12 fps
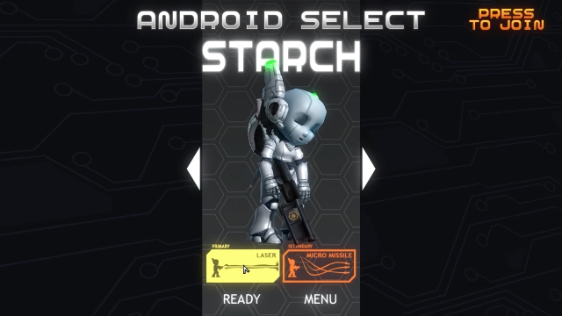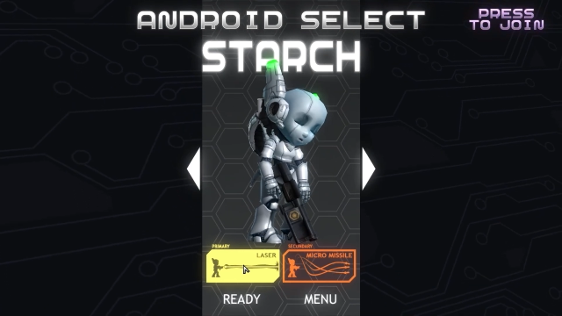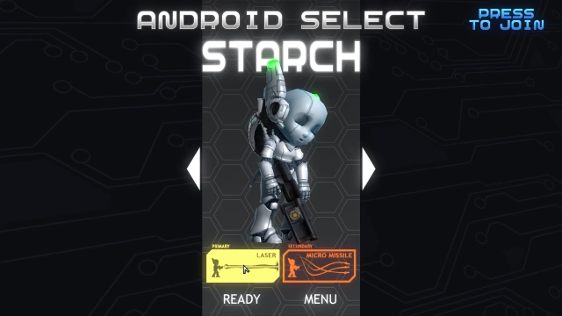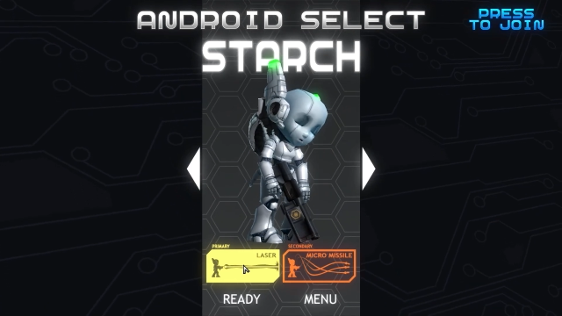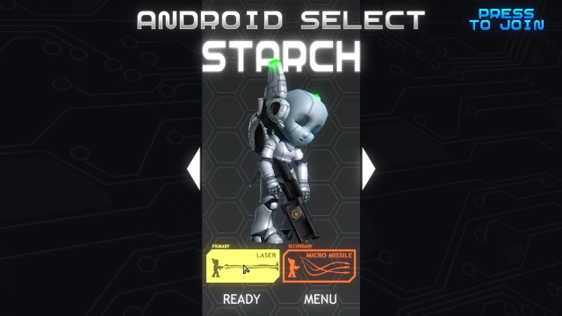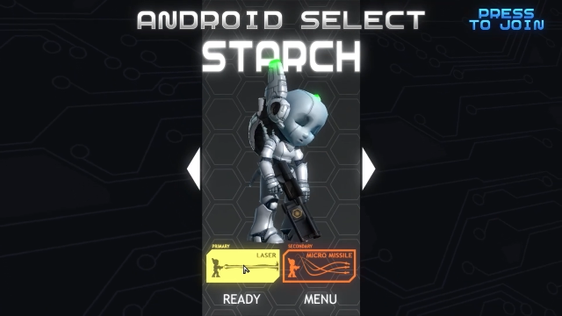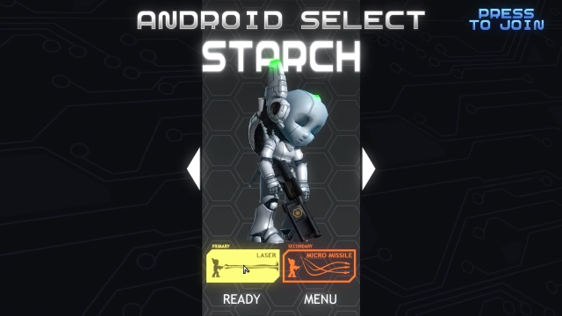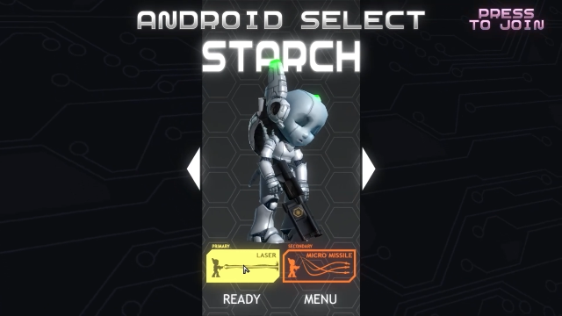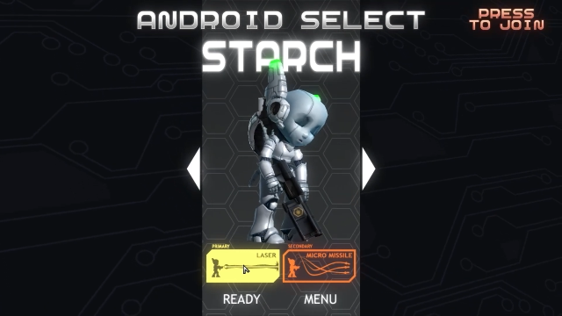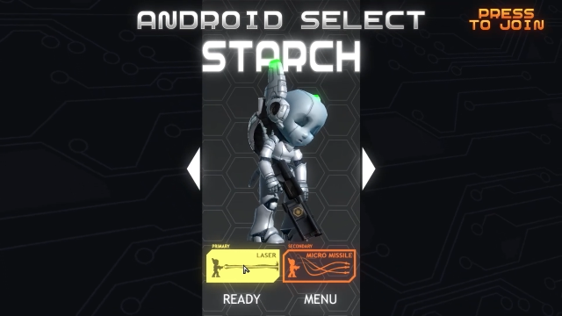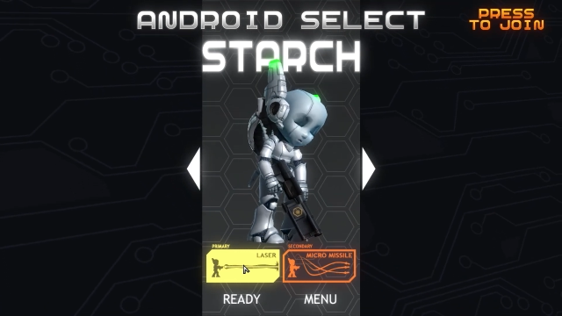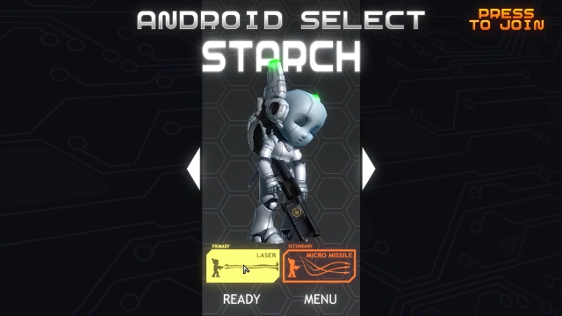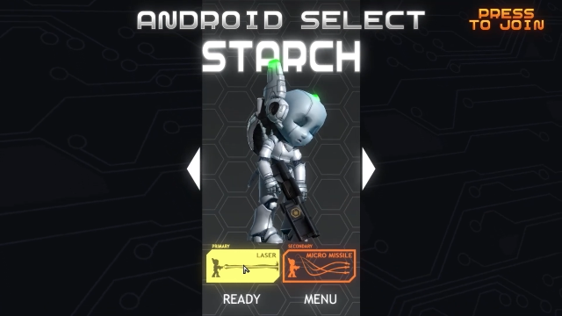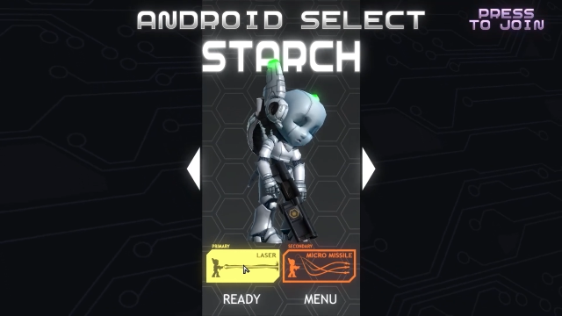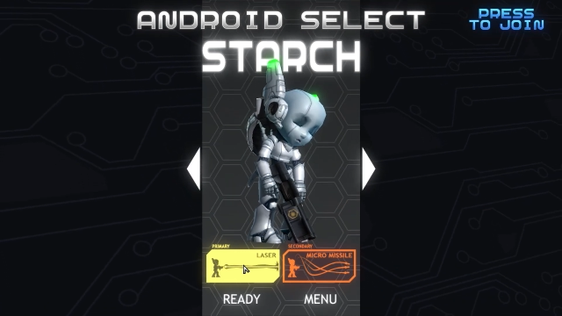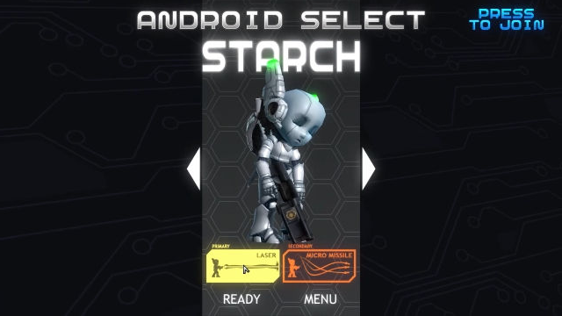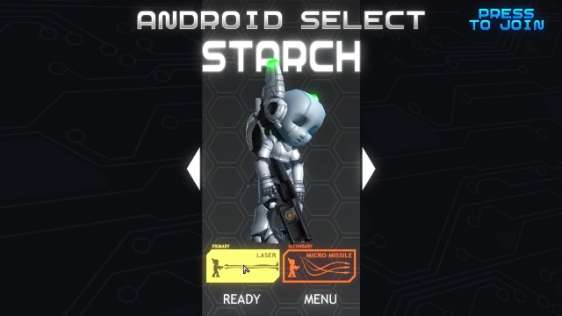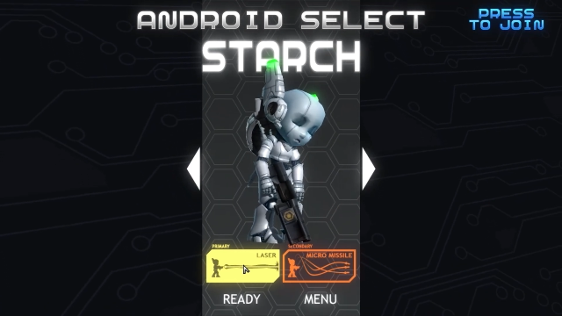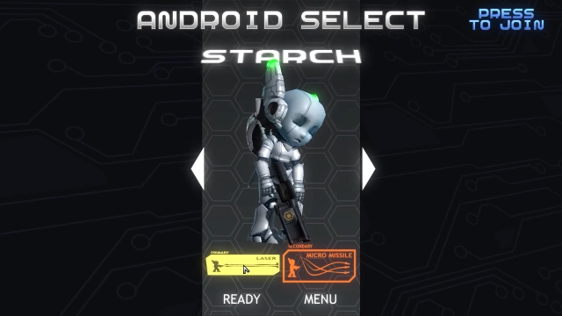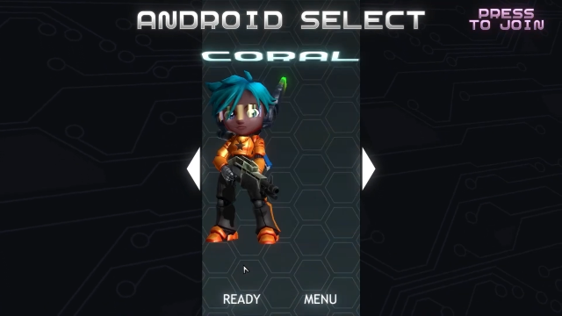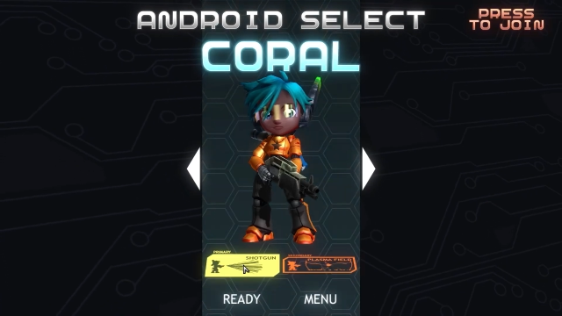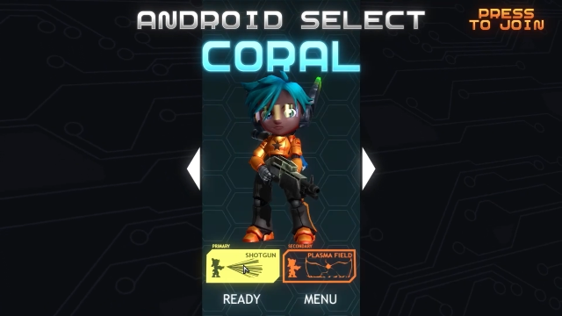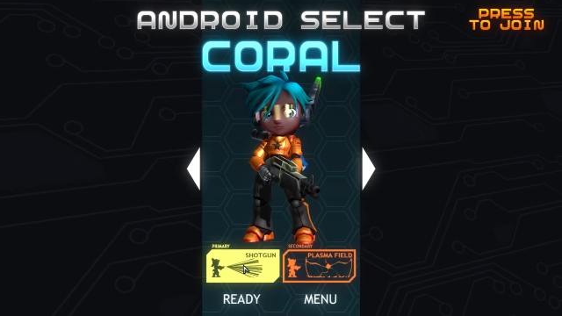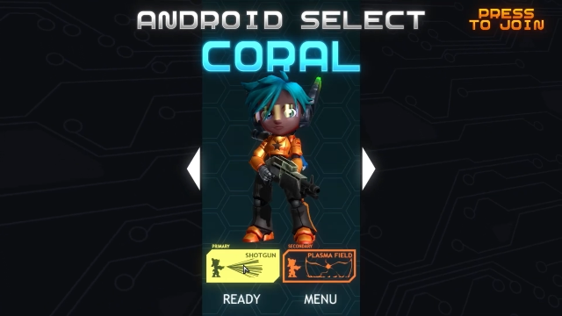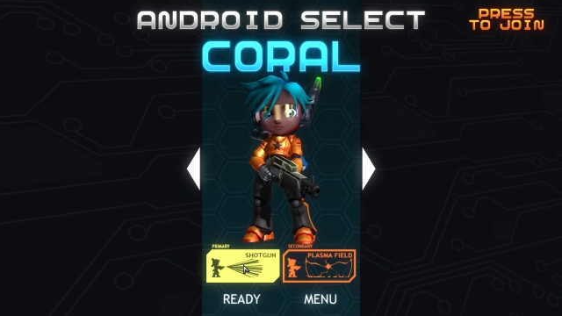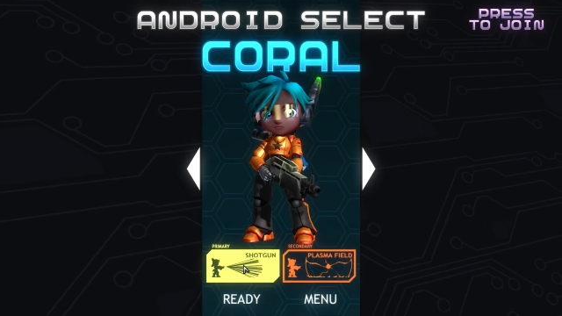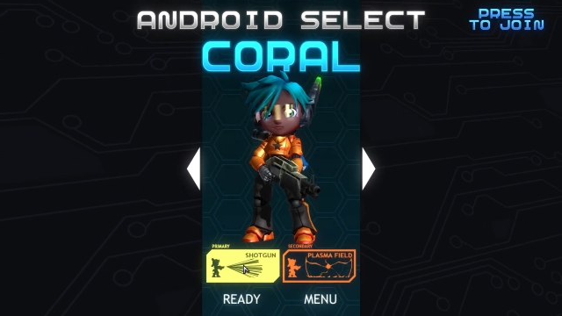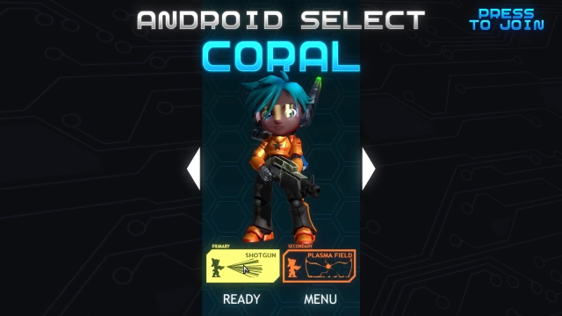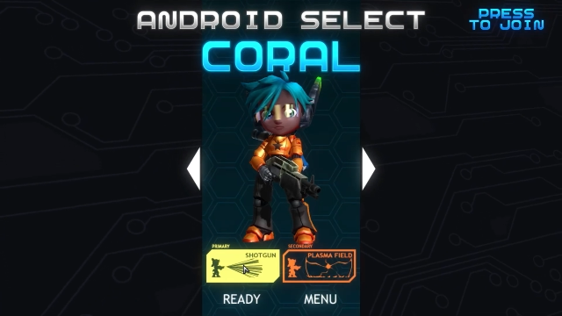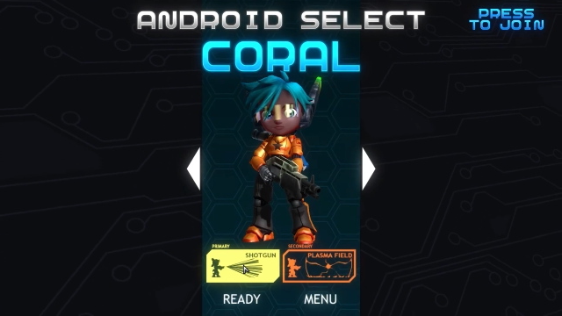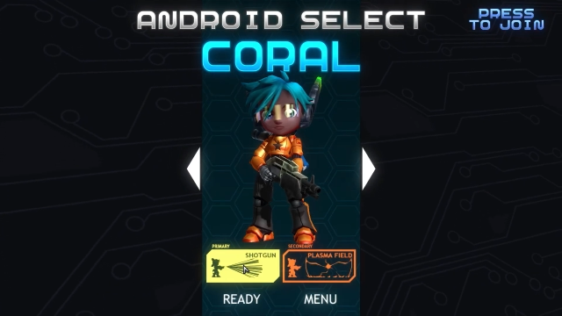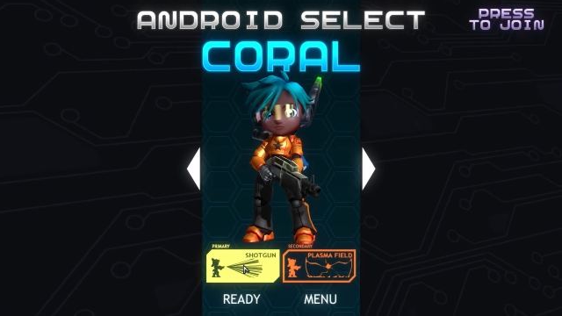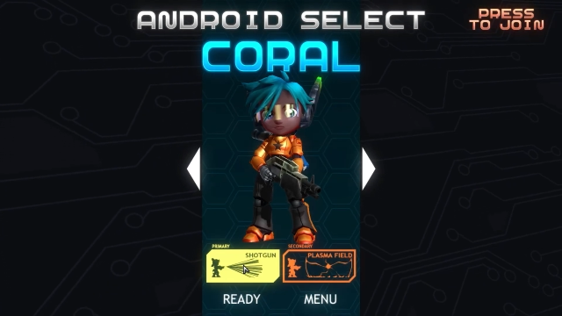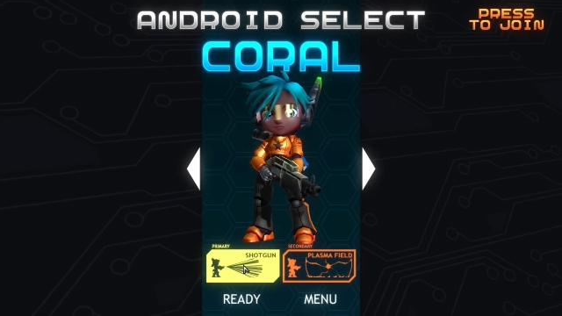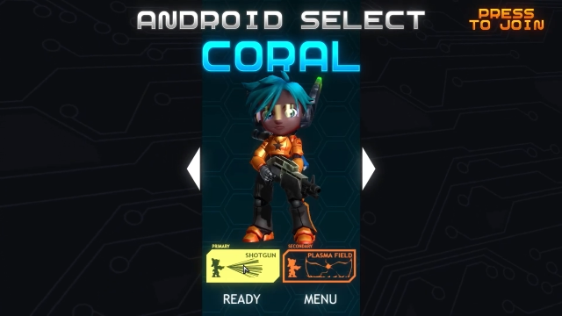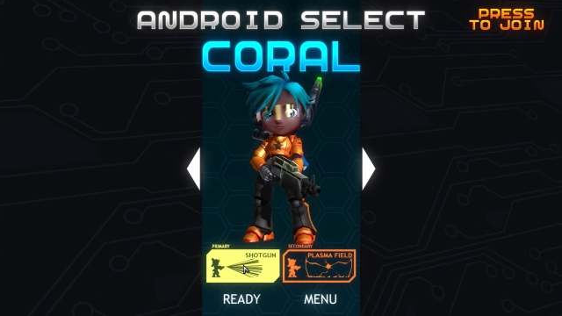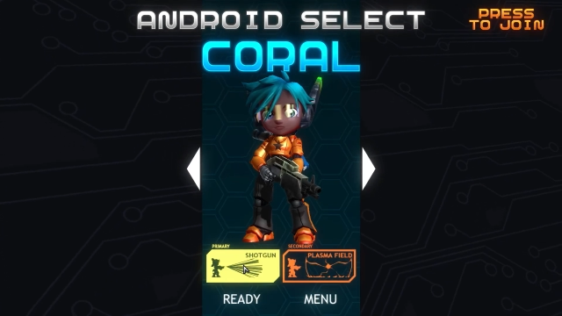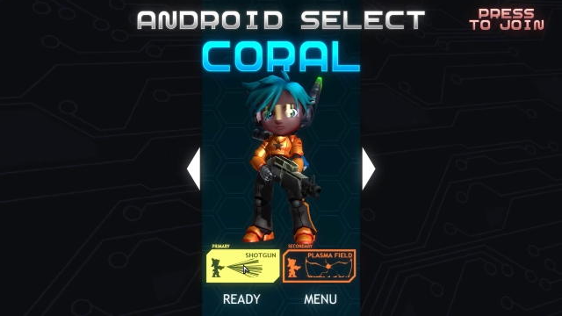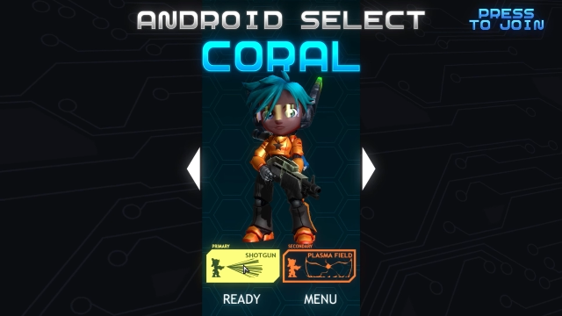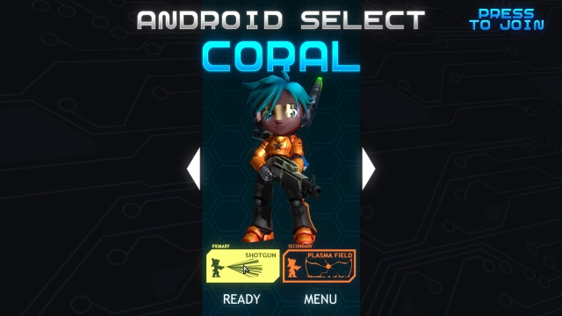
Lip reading: Nobody's mouth can be seen.